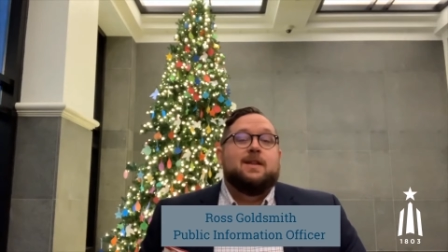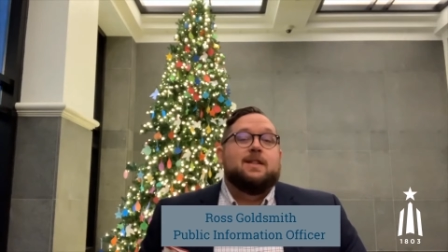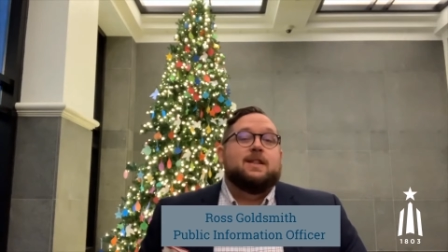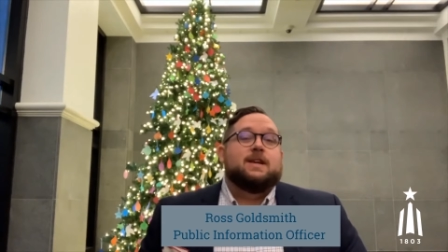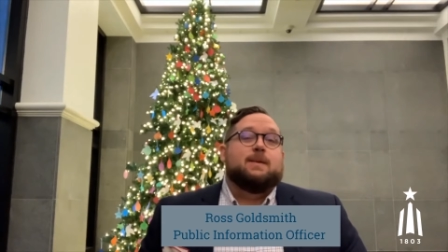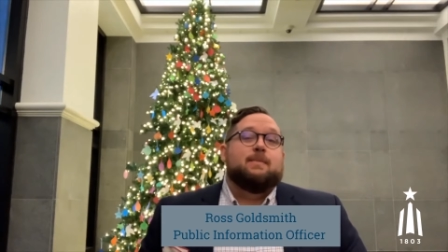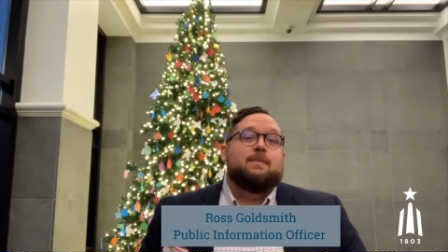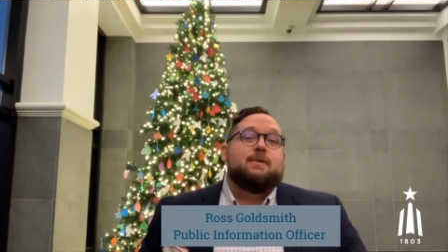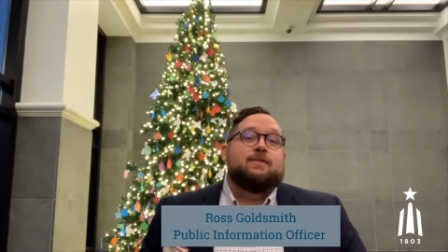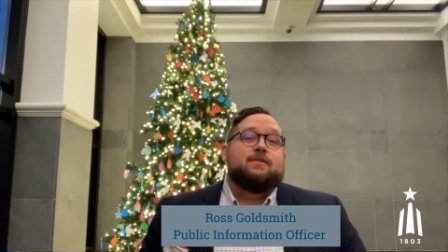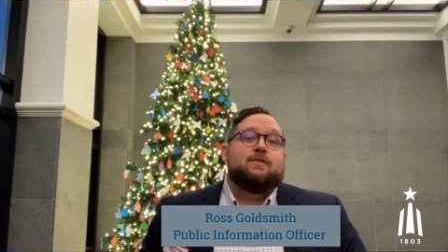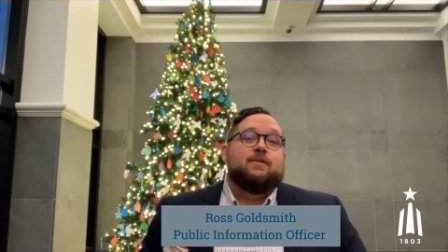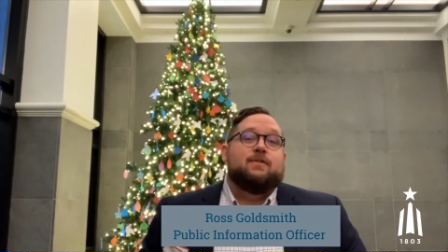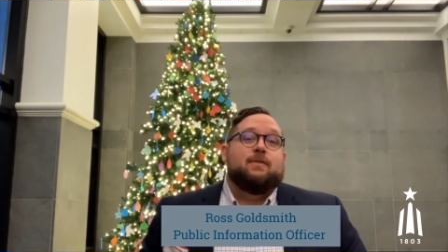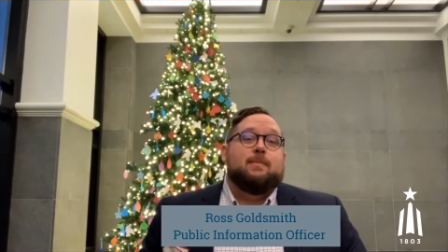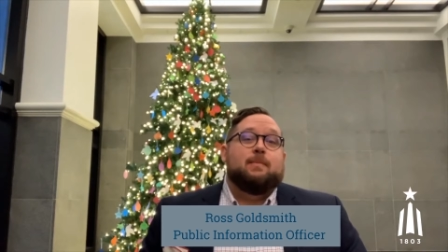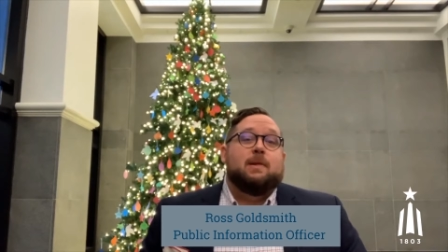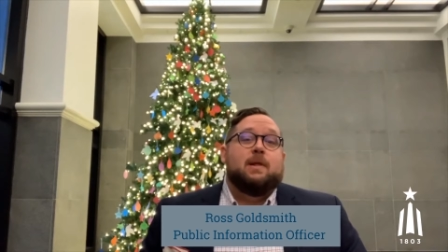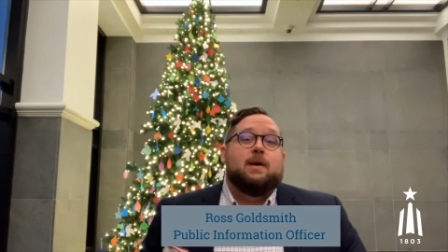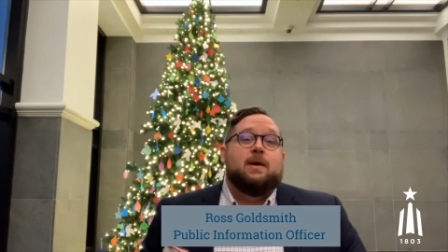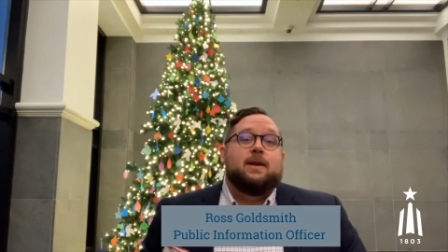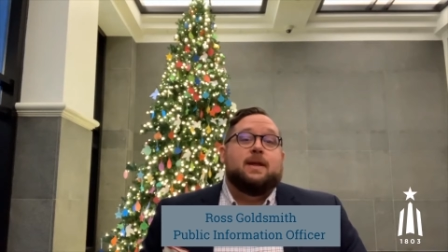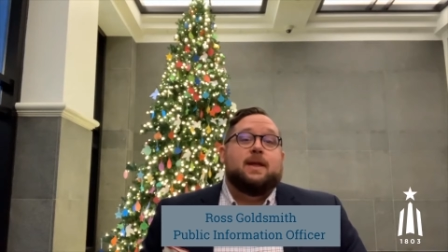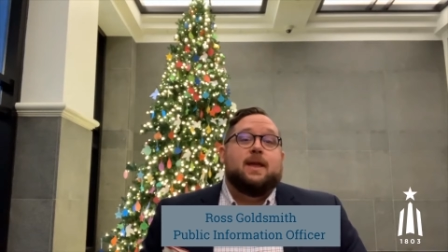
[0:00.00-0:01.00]
Commissioners
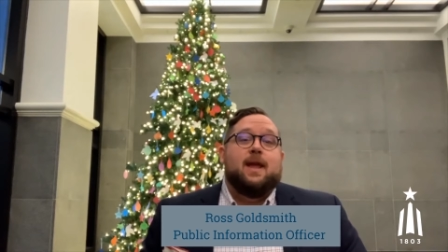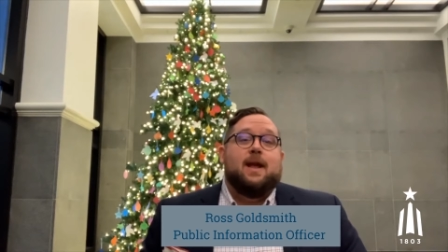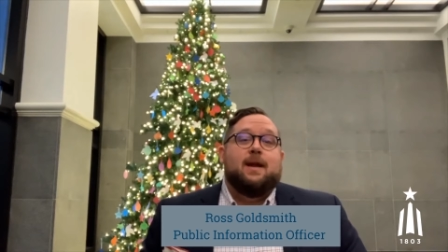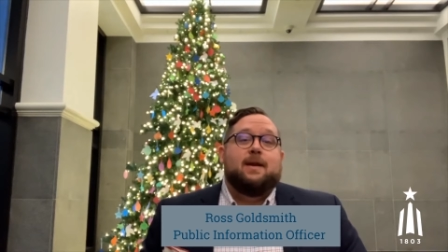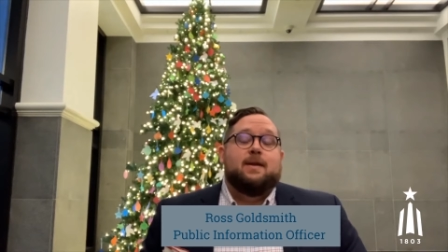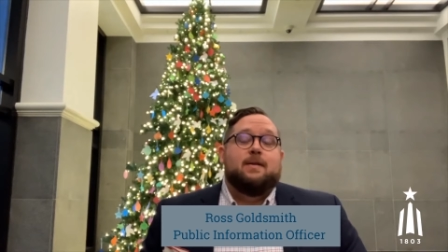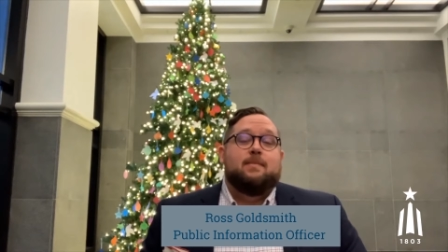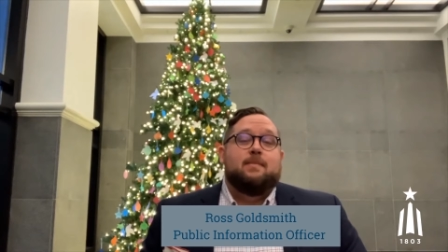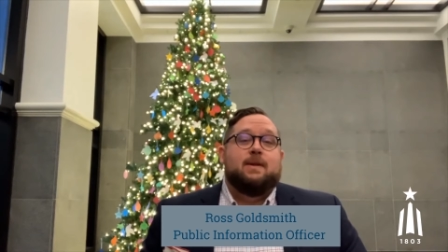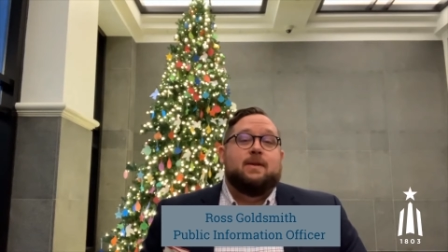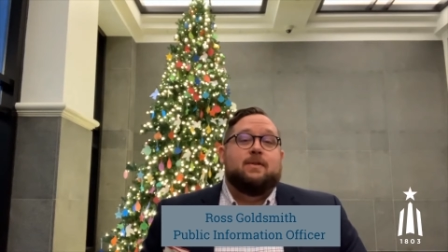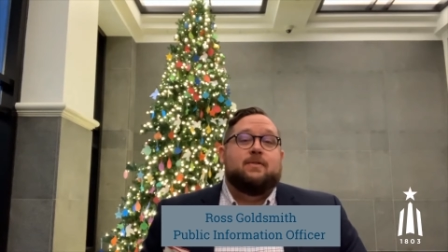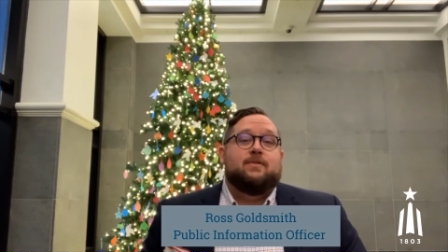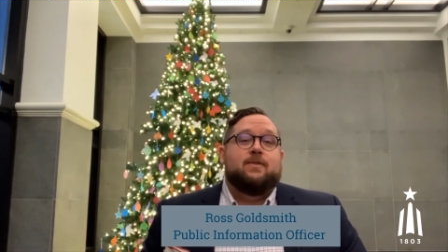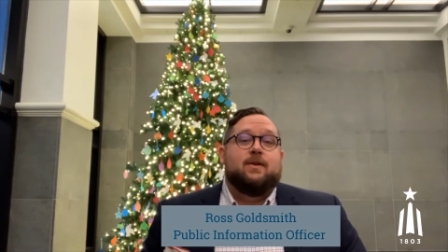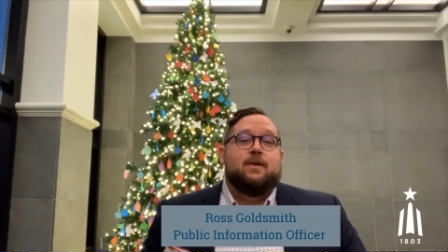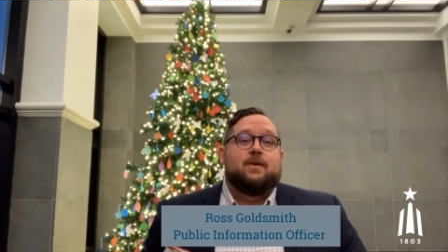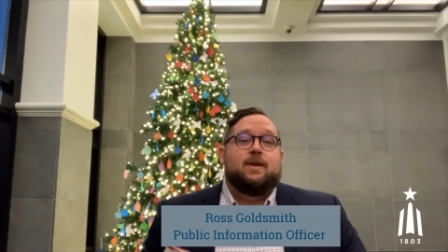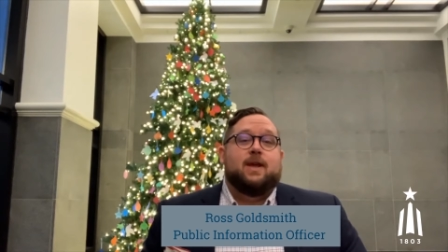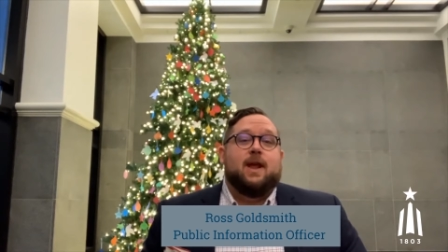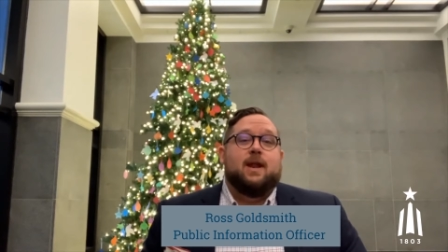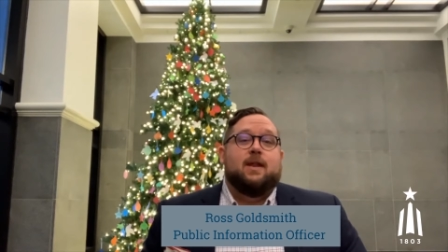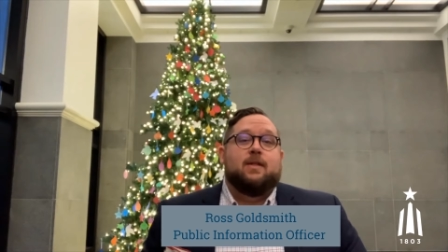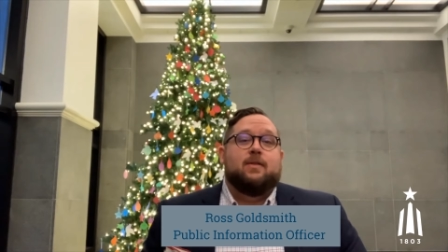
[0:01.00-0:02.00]
applauded County Administrator
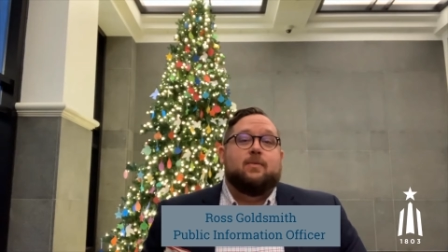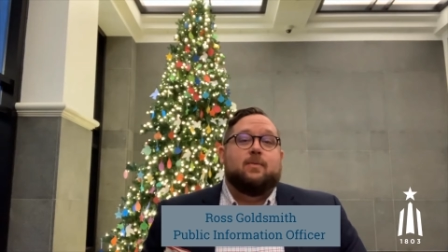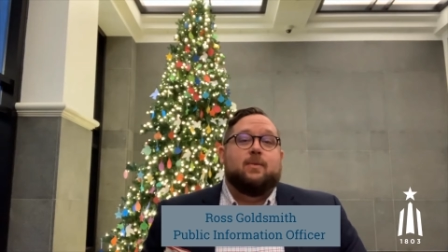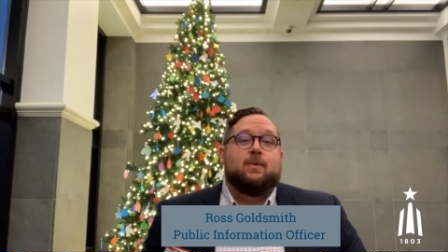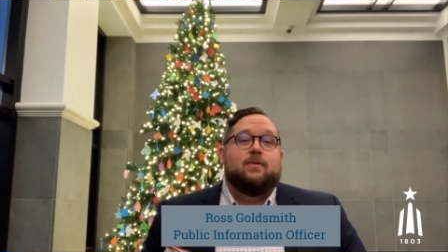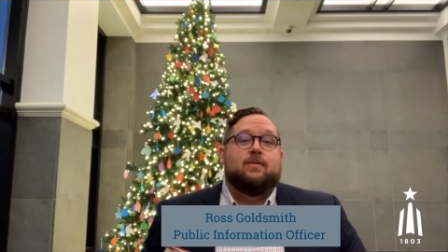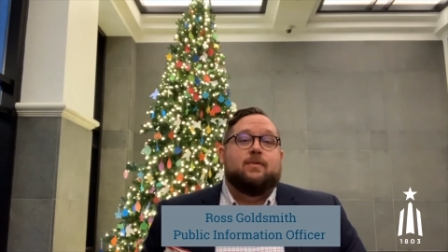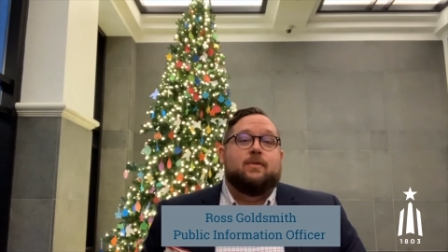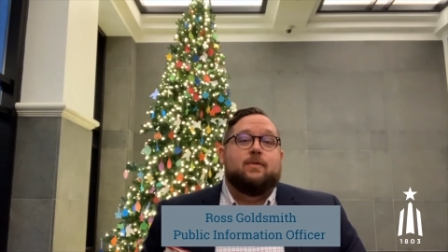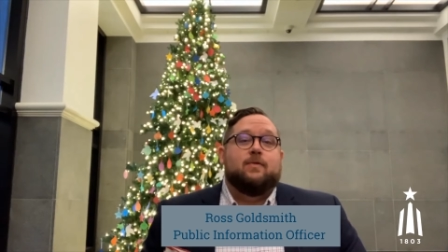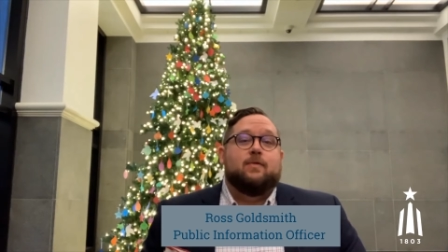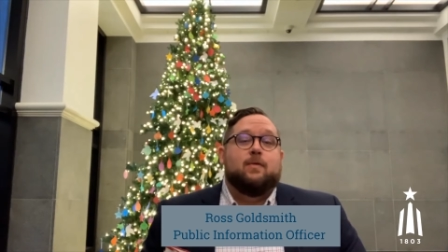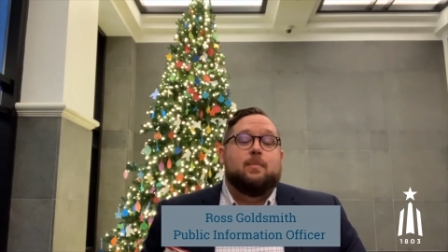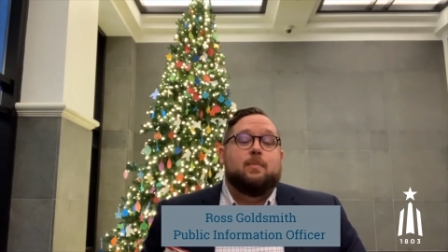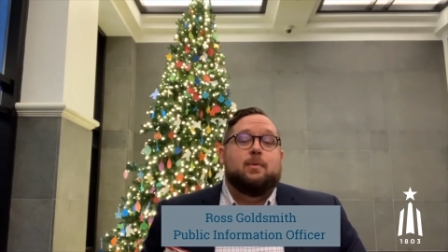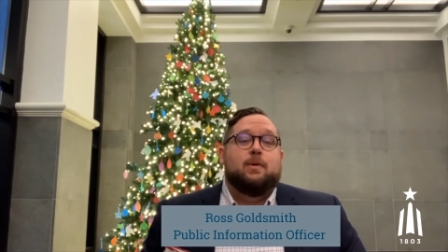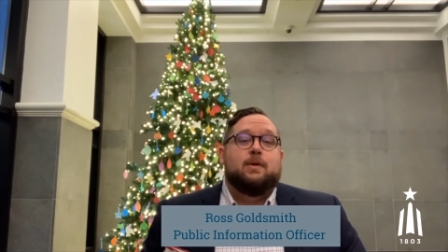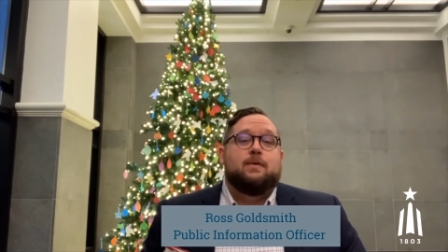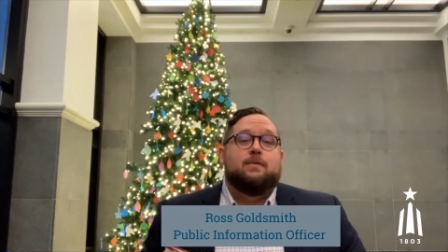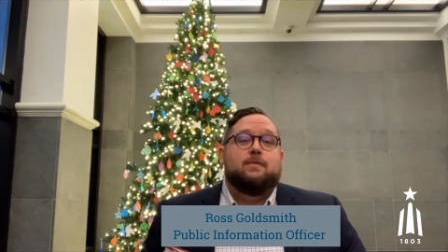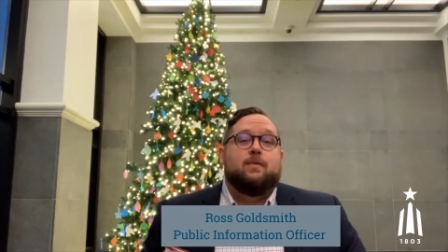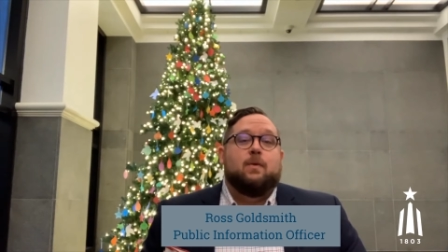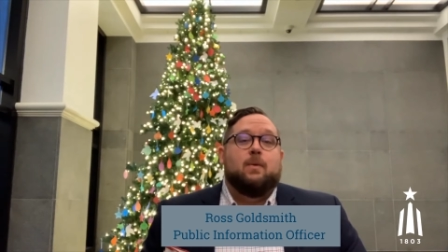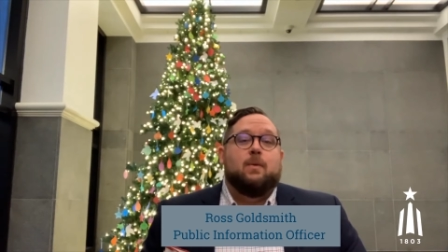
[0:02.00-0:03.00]
Kenneth Wilson for
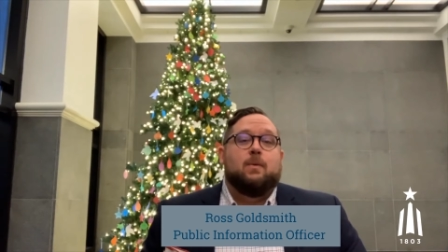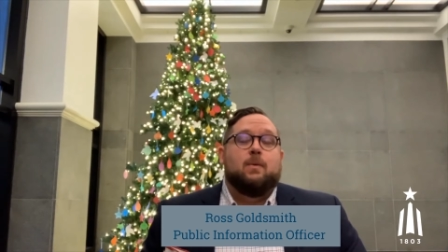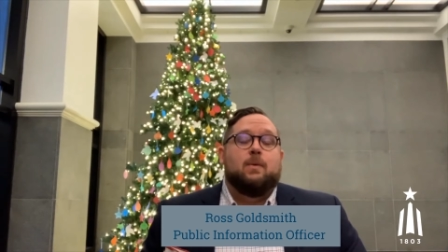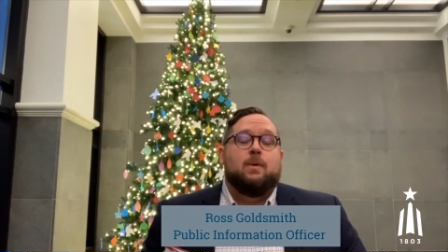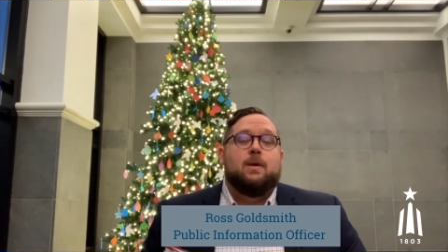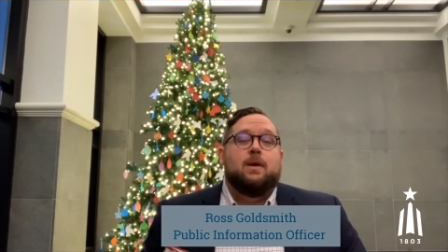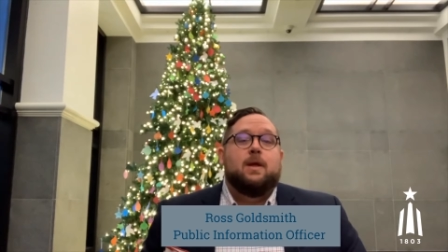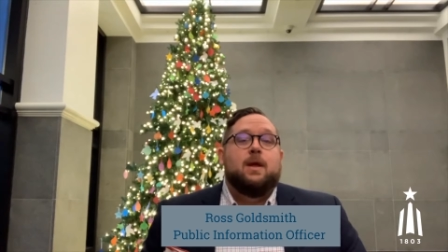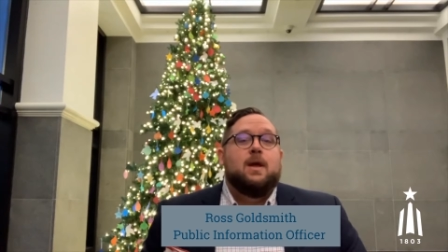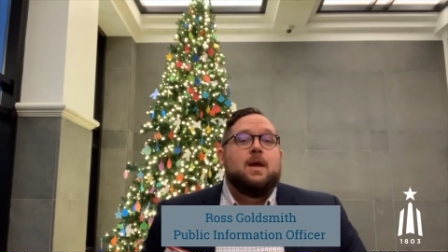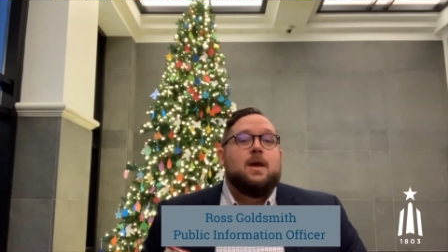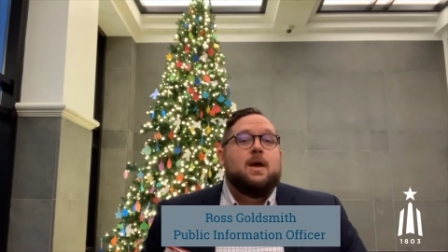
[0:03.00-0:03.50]
putting forward